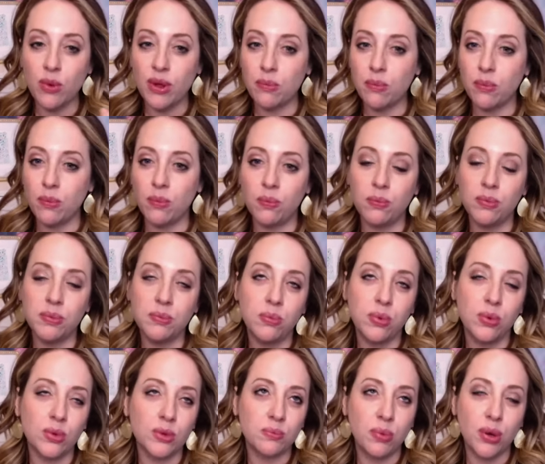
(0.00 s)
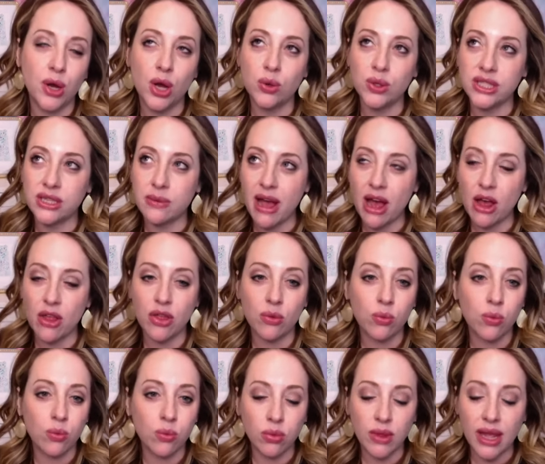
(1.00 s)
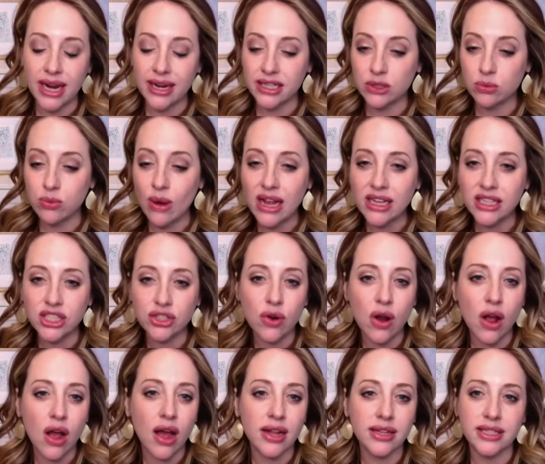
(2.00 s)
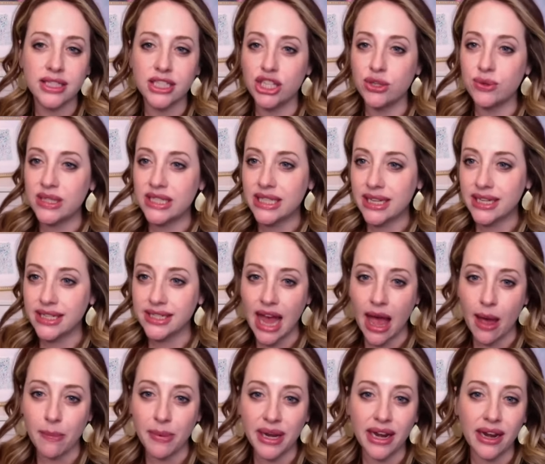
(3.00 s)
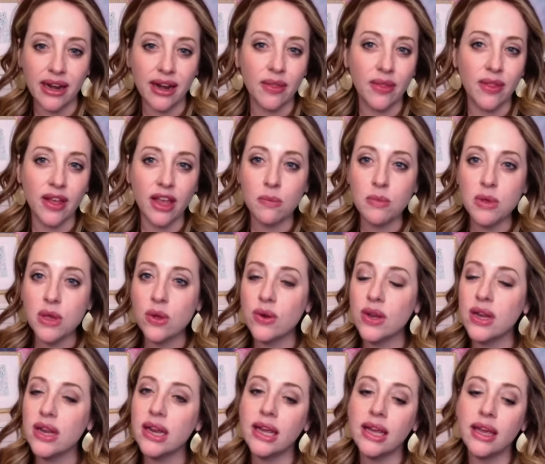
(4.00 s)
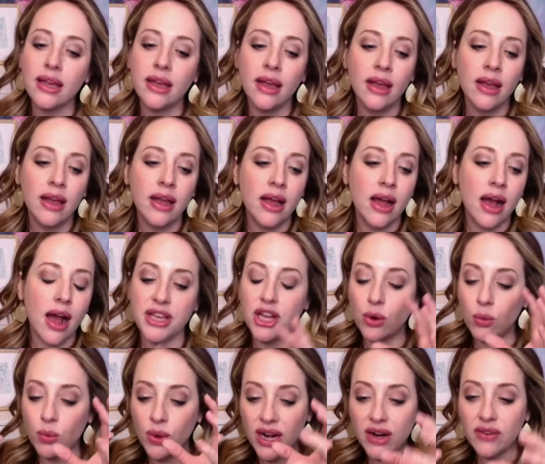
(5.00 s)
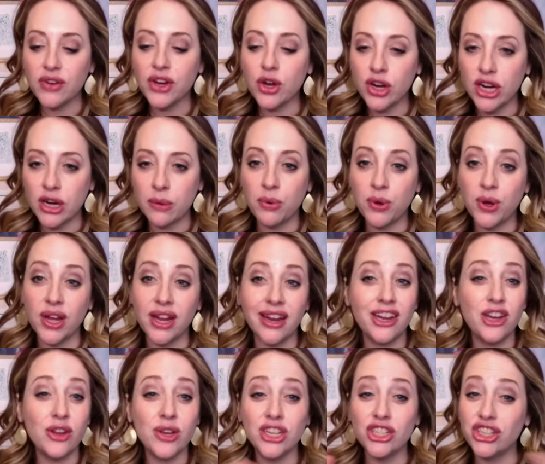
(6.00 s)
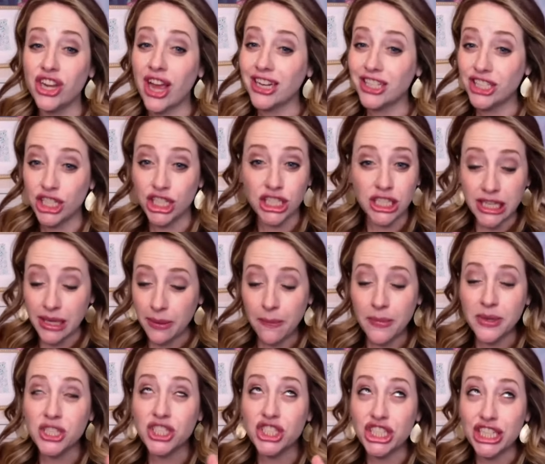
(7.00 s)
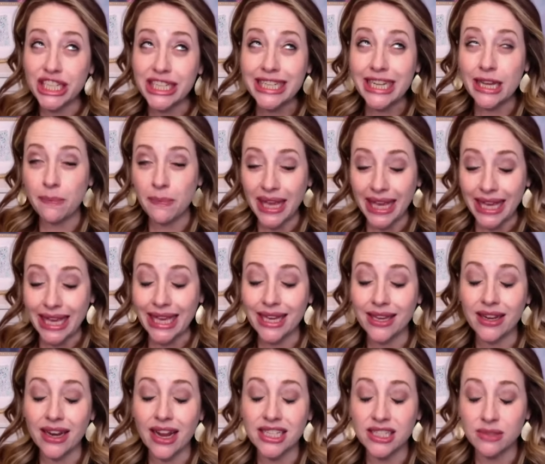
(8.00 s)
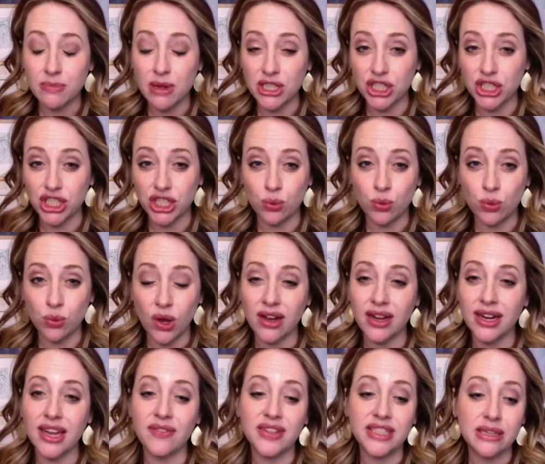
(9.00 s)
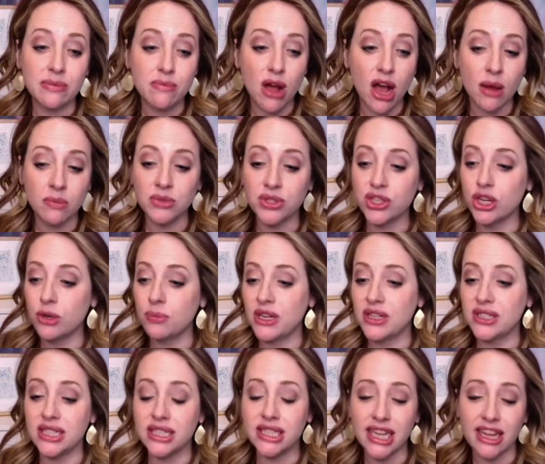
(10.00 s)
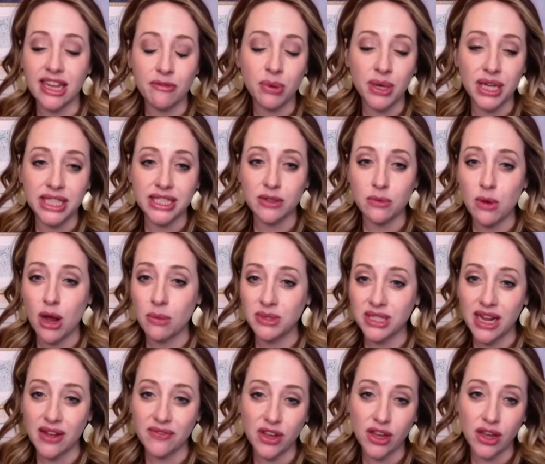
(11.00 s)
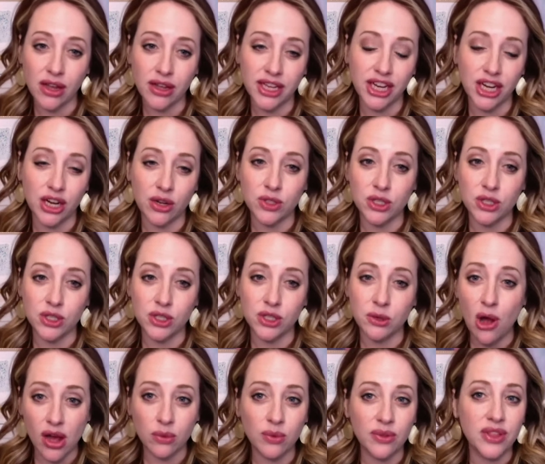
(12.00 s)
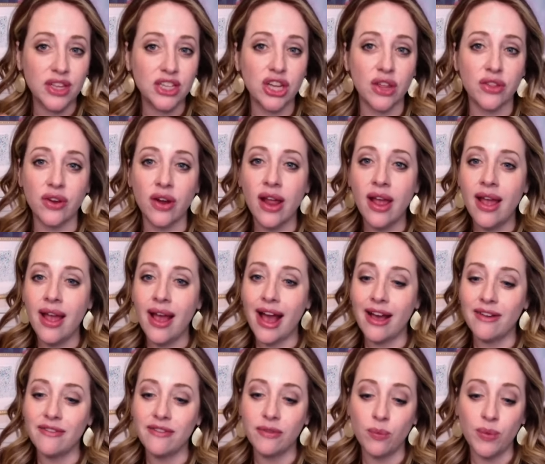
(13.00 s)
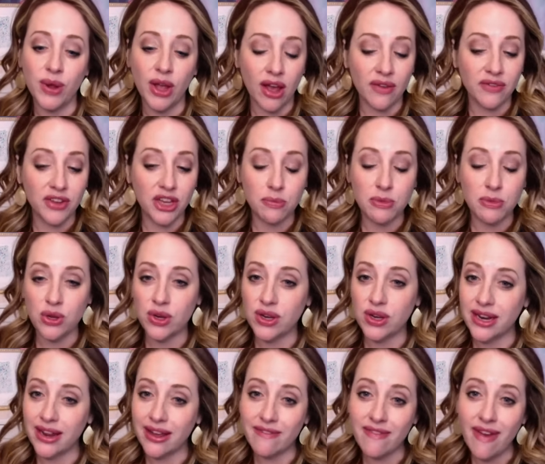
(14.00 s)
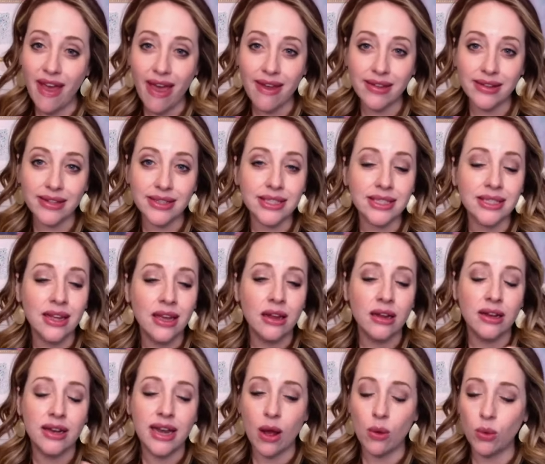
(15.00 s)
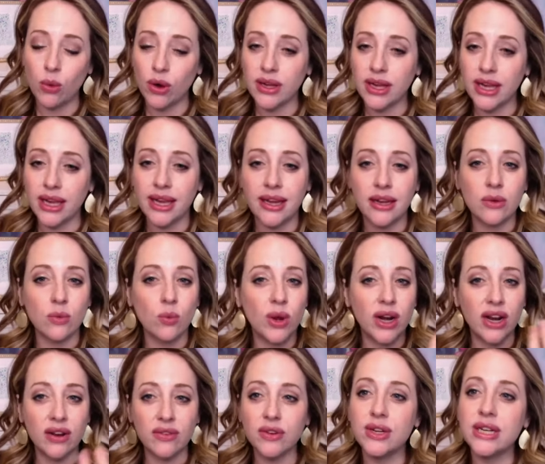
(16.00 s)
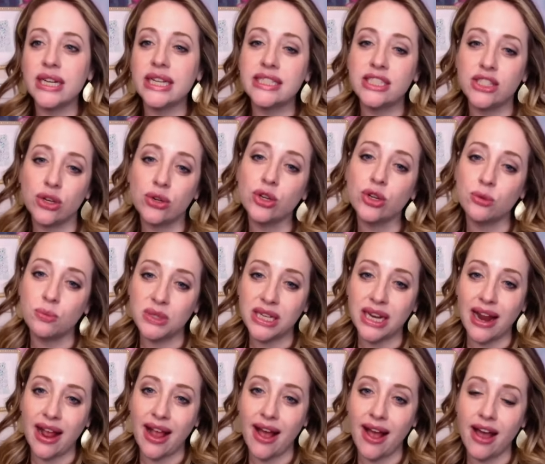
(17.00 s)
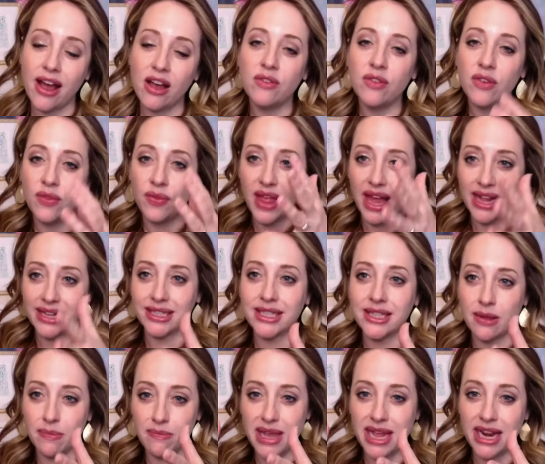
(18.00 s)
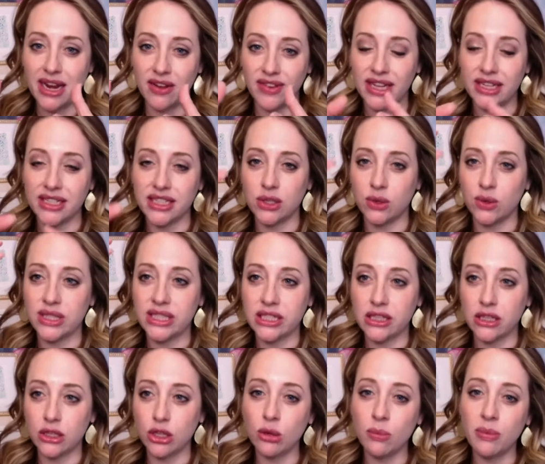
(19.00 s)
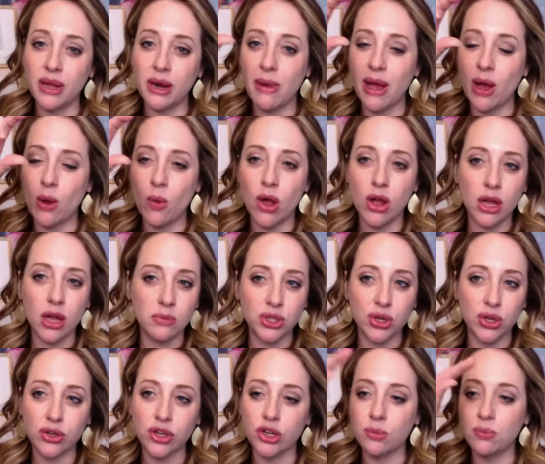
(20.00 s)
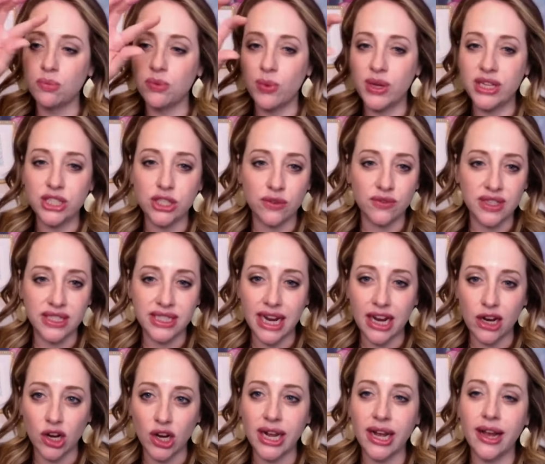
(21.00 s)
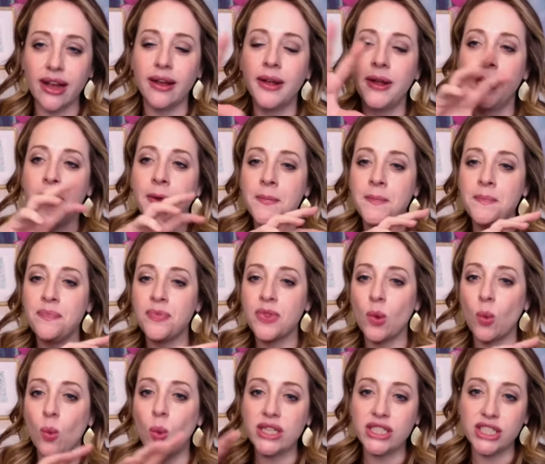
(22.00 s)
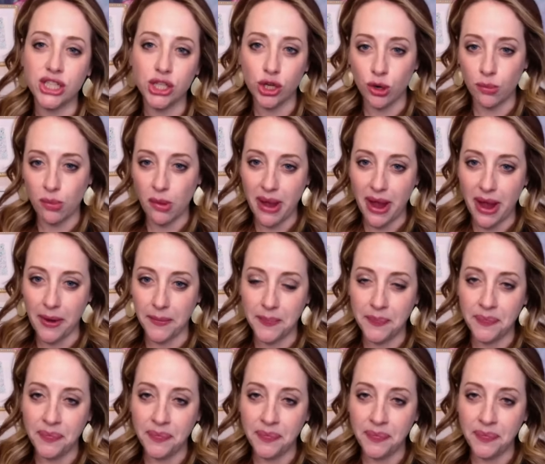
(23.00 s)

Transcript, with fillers: We will post about the latest restaurants, newest things happening in the community, you know, whatever you're going to put. And you can chat GT, GTP it as much as you want. If it's a mom's group, you know, it's a safe place for moms have, you know, to bond with each other. Have, we'll have community events networking, whatever it is your group's going to have. That's the meat of it. So it's a little bit about welcome to our group. We serve this area. What's the group about?